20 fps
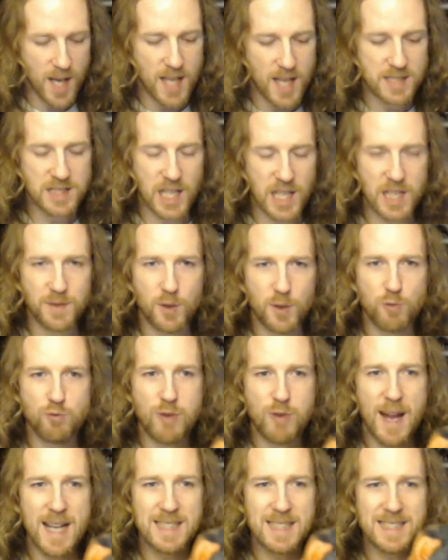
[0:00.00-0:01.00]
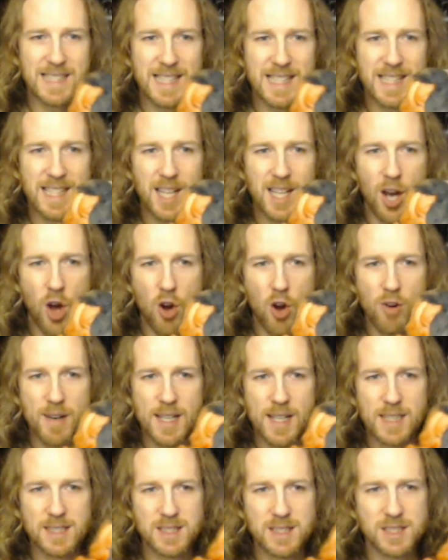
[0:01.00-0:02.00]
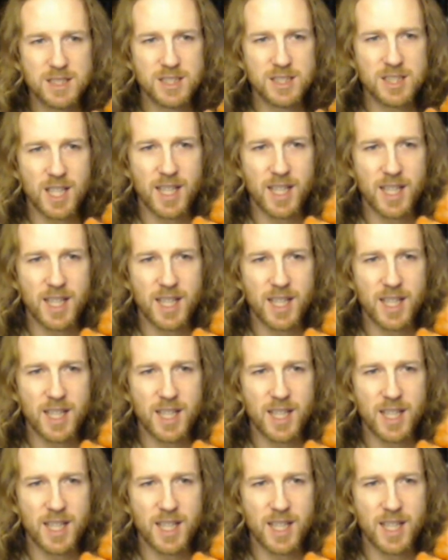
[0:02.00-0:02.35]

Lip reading: it's kind of a reddy orange.